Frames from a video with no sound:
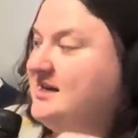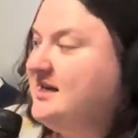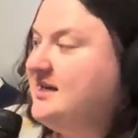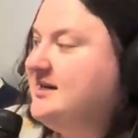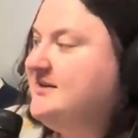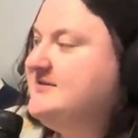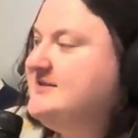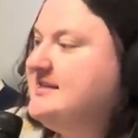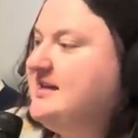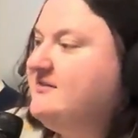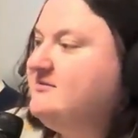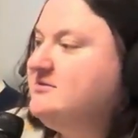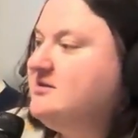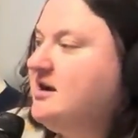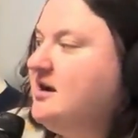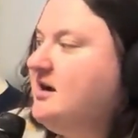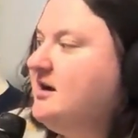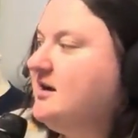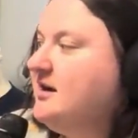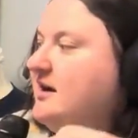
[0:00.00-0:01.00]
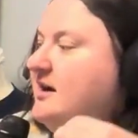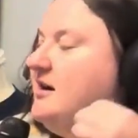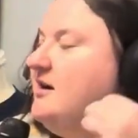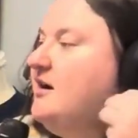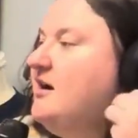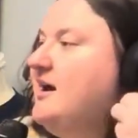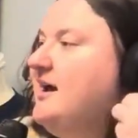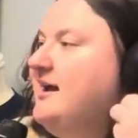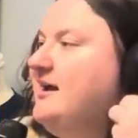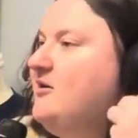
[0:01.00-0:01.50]
negative self-talk
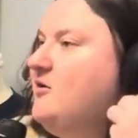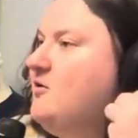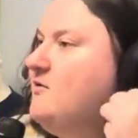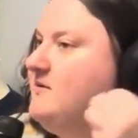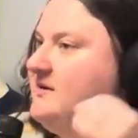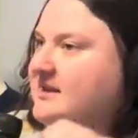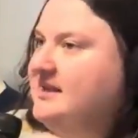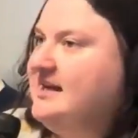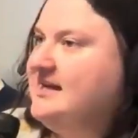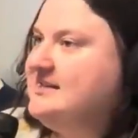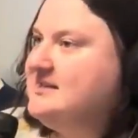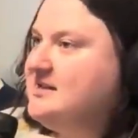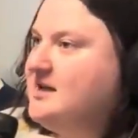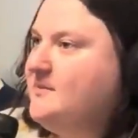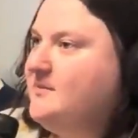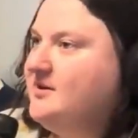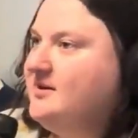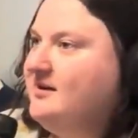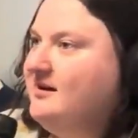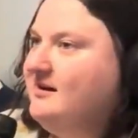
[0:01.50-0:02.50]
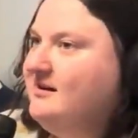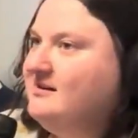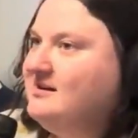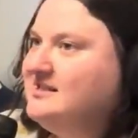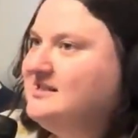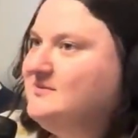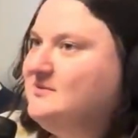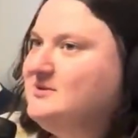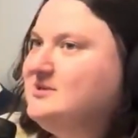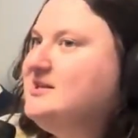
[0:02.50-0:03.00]
like over the last couple of
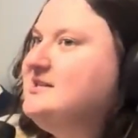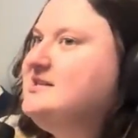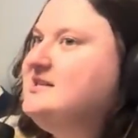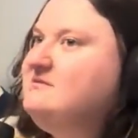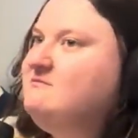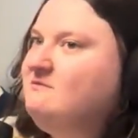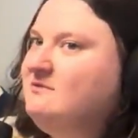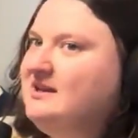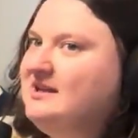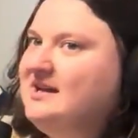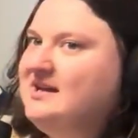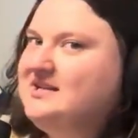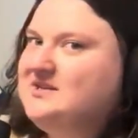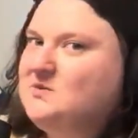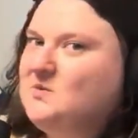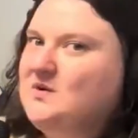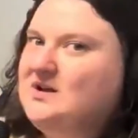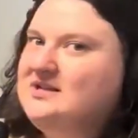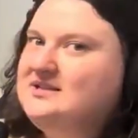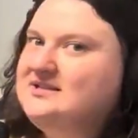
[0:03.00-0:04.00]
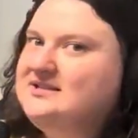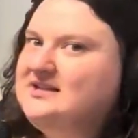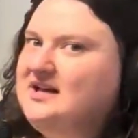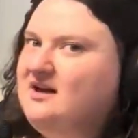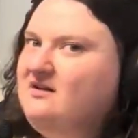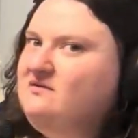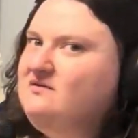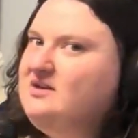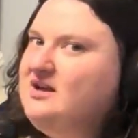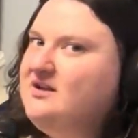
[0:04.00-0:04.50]
years, which I didn't realize was
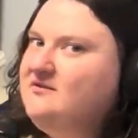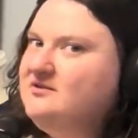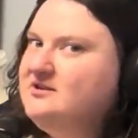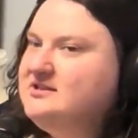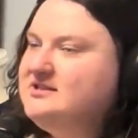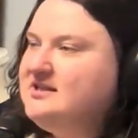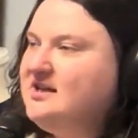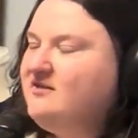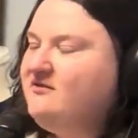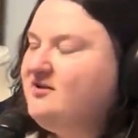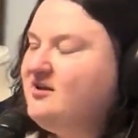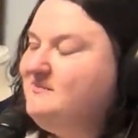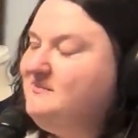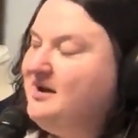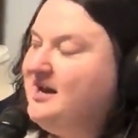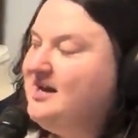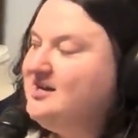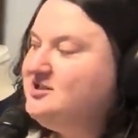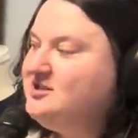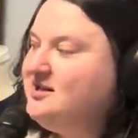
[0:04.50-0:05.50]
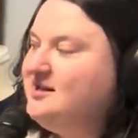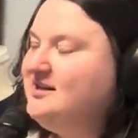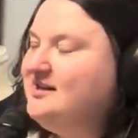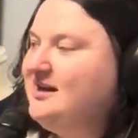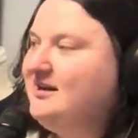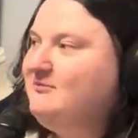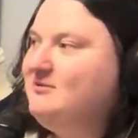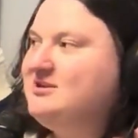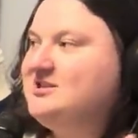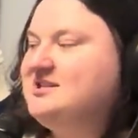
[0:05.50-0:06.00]
self-love and self-compassion.
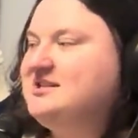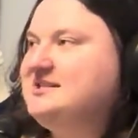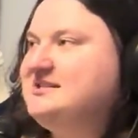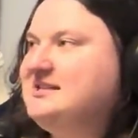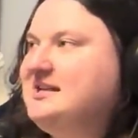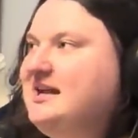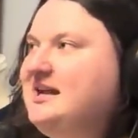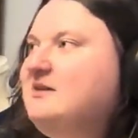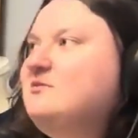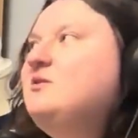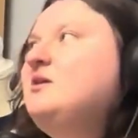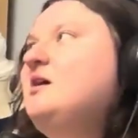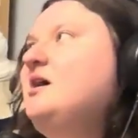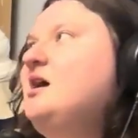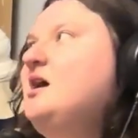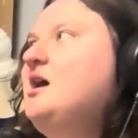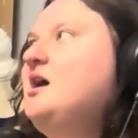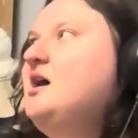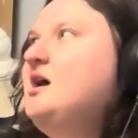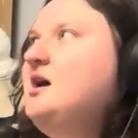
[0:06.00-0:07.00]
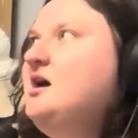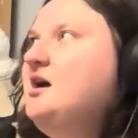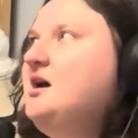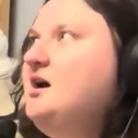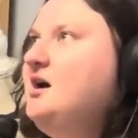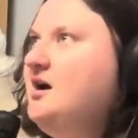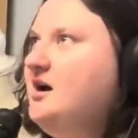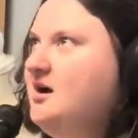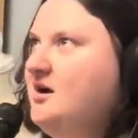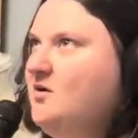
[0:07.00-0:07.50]
I was just like,
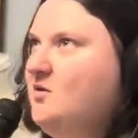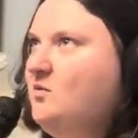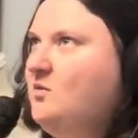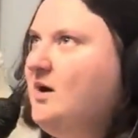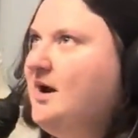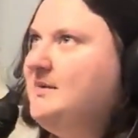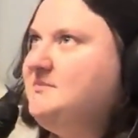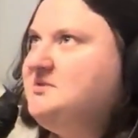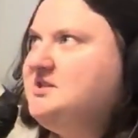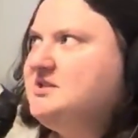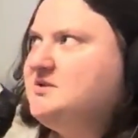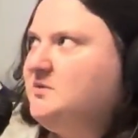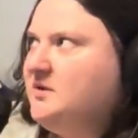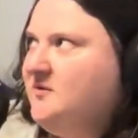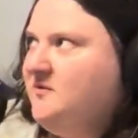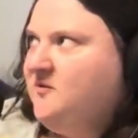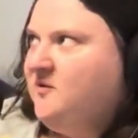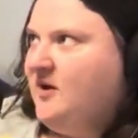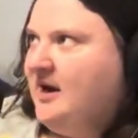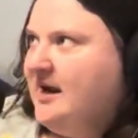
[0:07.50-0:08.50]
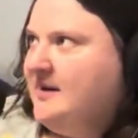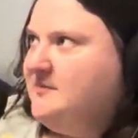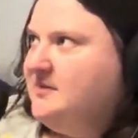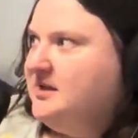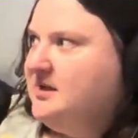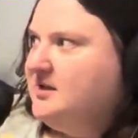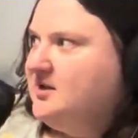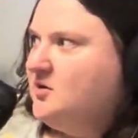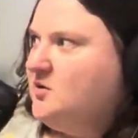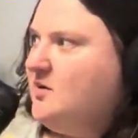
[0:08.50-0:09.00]
well, I'm just
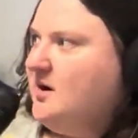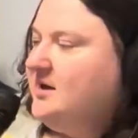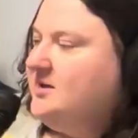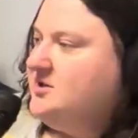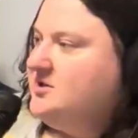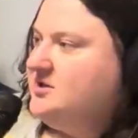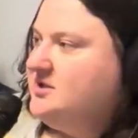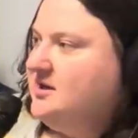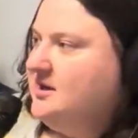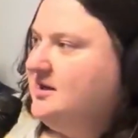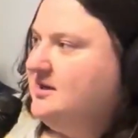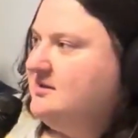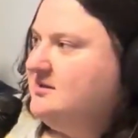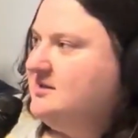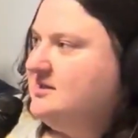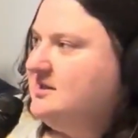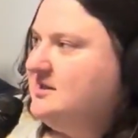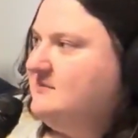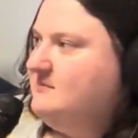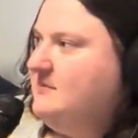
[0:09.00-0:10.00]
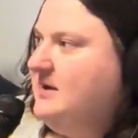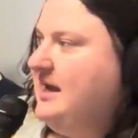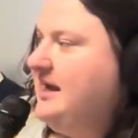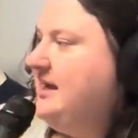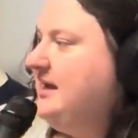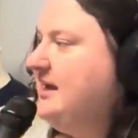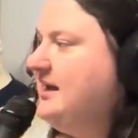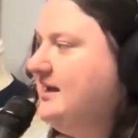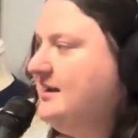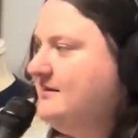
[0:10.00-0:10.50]
reframing the question to
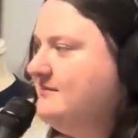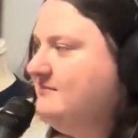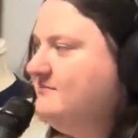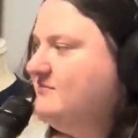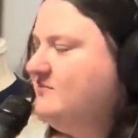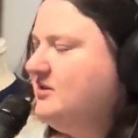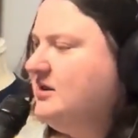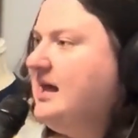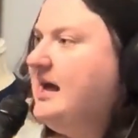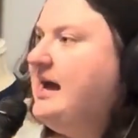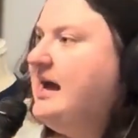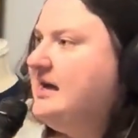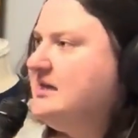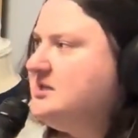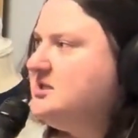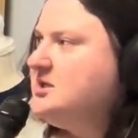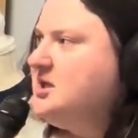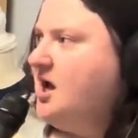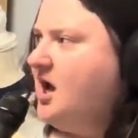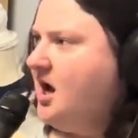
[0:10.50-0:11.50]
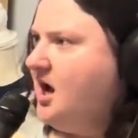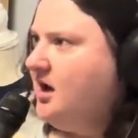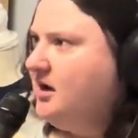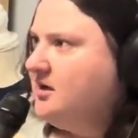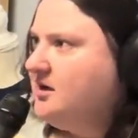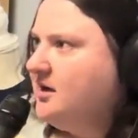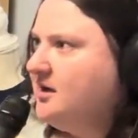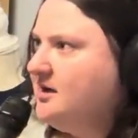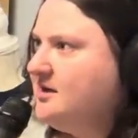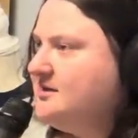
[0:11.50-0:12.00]
make it last
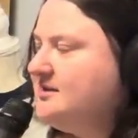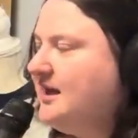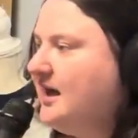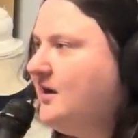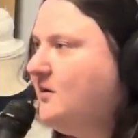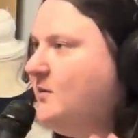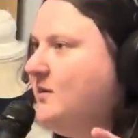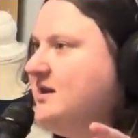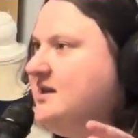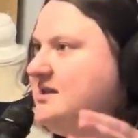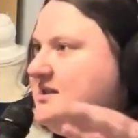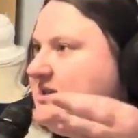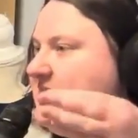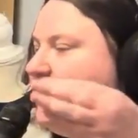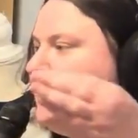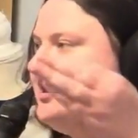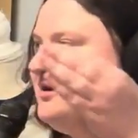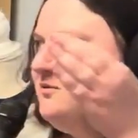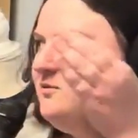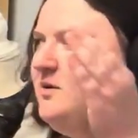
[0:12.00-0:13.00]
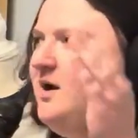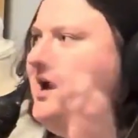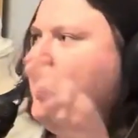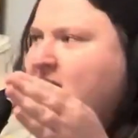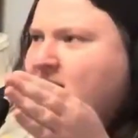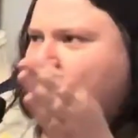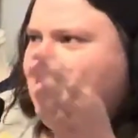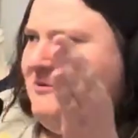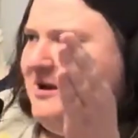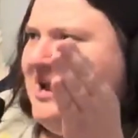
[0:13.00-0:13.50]
longer. Like we
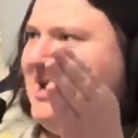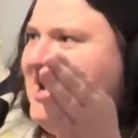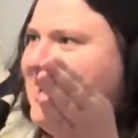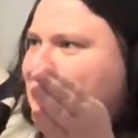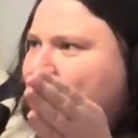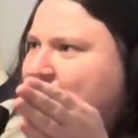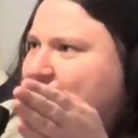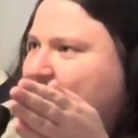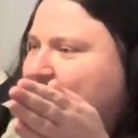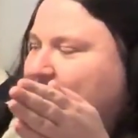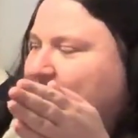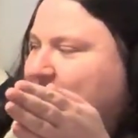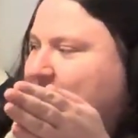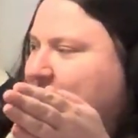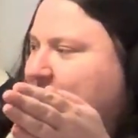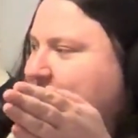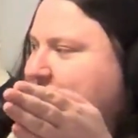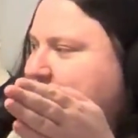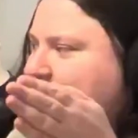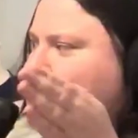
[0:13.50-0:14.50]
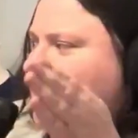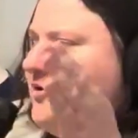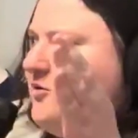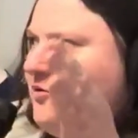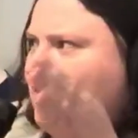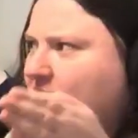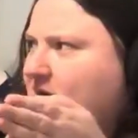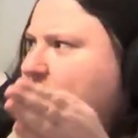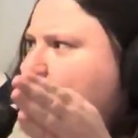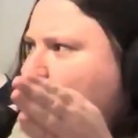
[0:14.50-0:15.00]
gotta think of things that
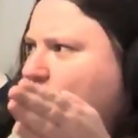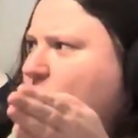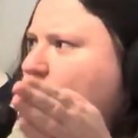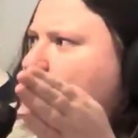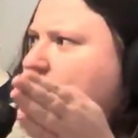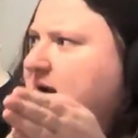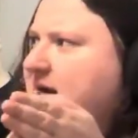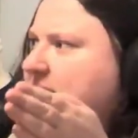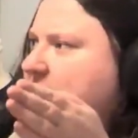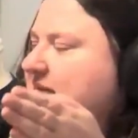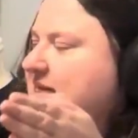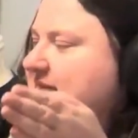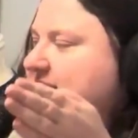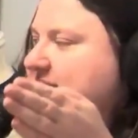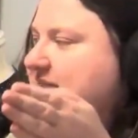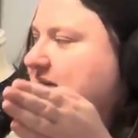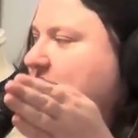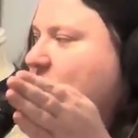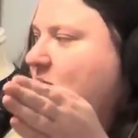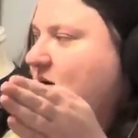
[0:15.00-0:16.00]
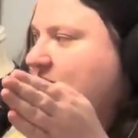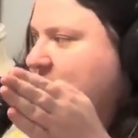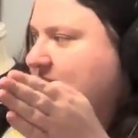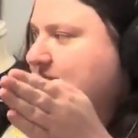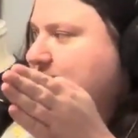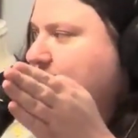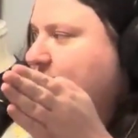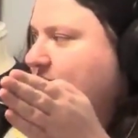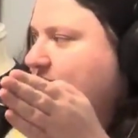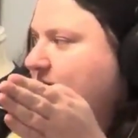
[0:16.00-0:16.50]
are gonna really stick with
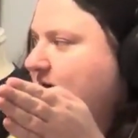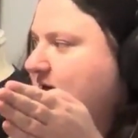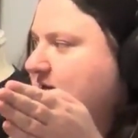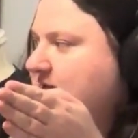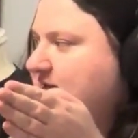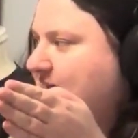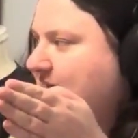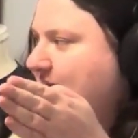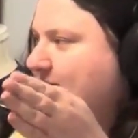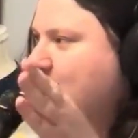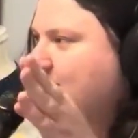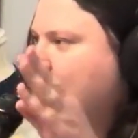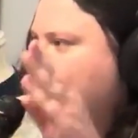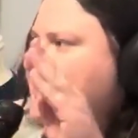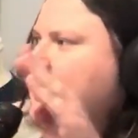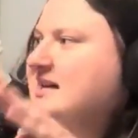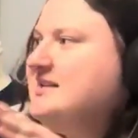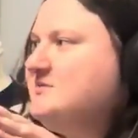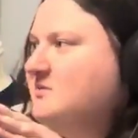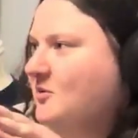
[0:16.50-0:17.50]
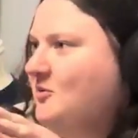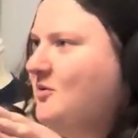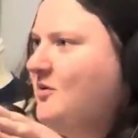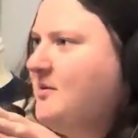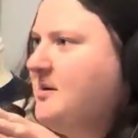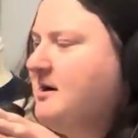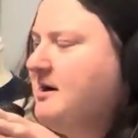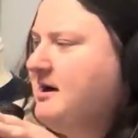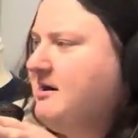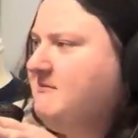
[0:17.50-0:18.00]
us for a long time. Like that's what we're
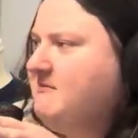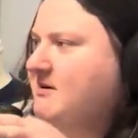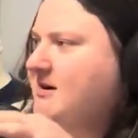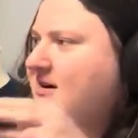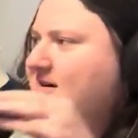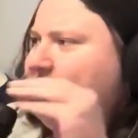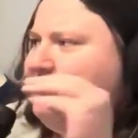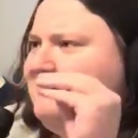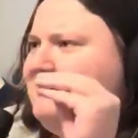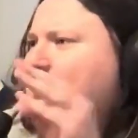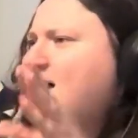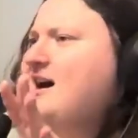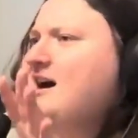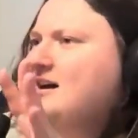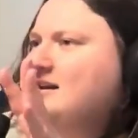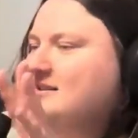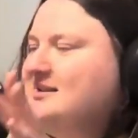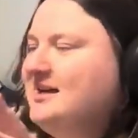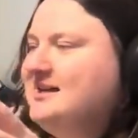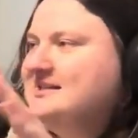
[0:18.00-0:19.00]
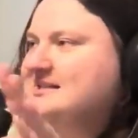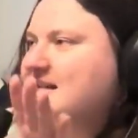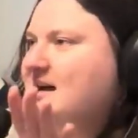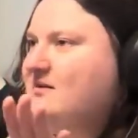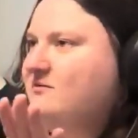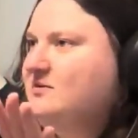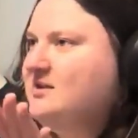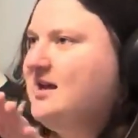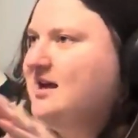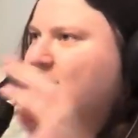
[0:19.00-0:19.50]
working for, not like
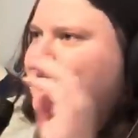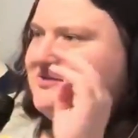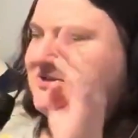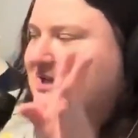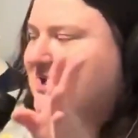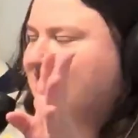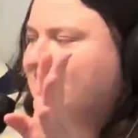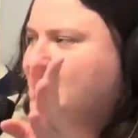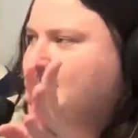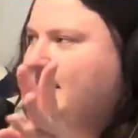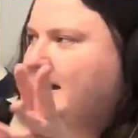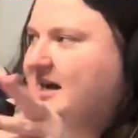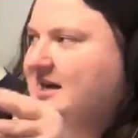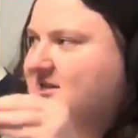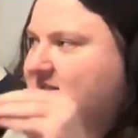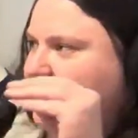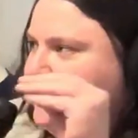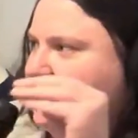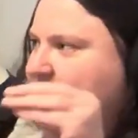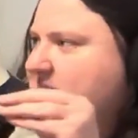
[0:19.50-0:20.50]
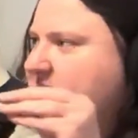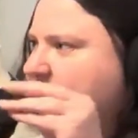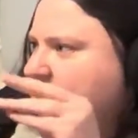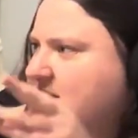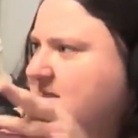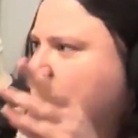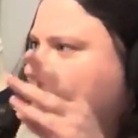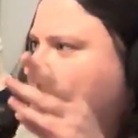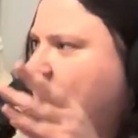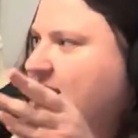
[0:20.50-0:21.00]
self-love, self-compassion. This
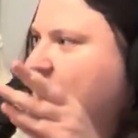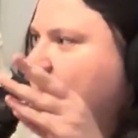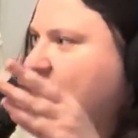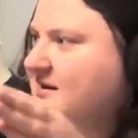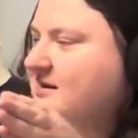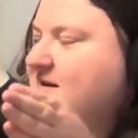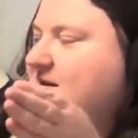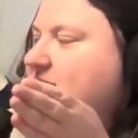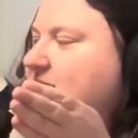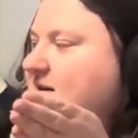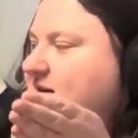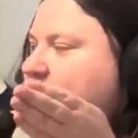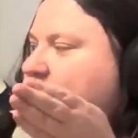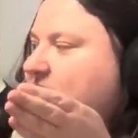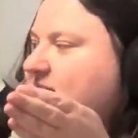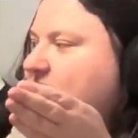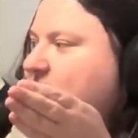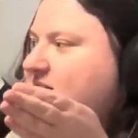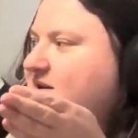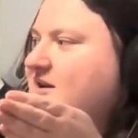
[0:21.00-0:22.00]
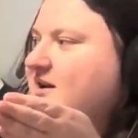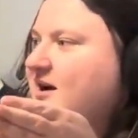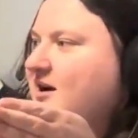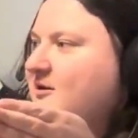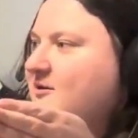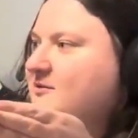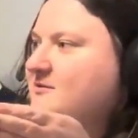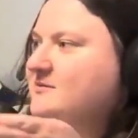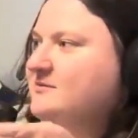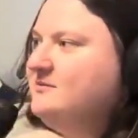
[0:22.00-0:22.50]
is like, you
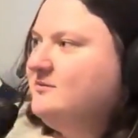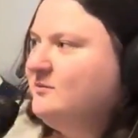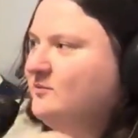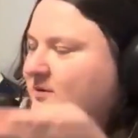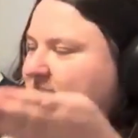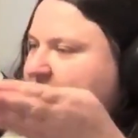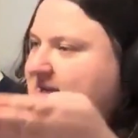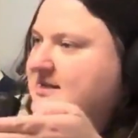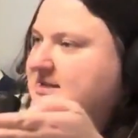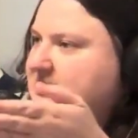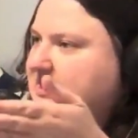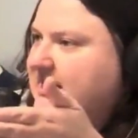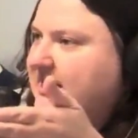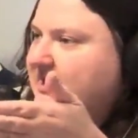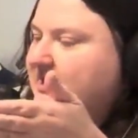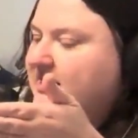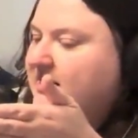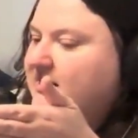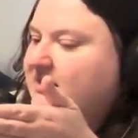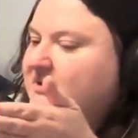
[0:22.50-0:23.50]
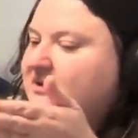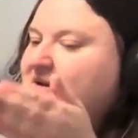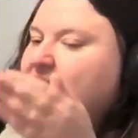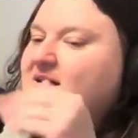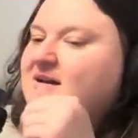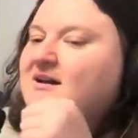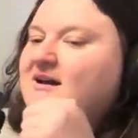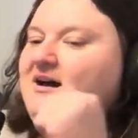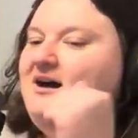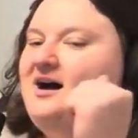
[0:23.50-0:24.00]
know, re-insulating.
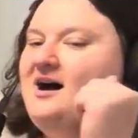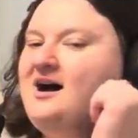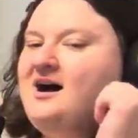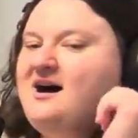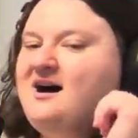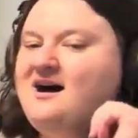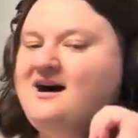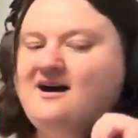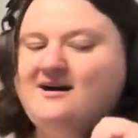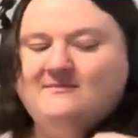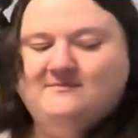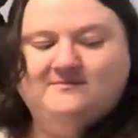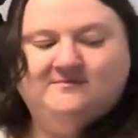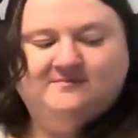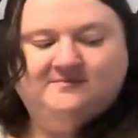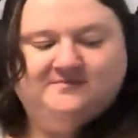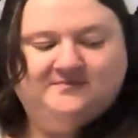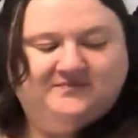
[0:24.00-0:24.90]
But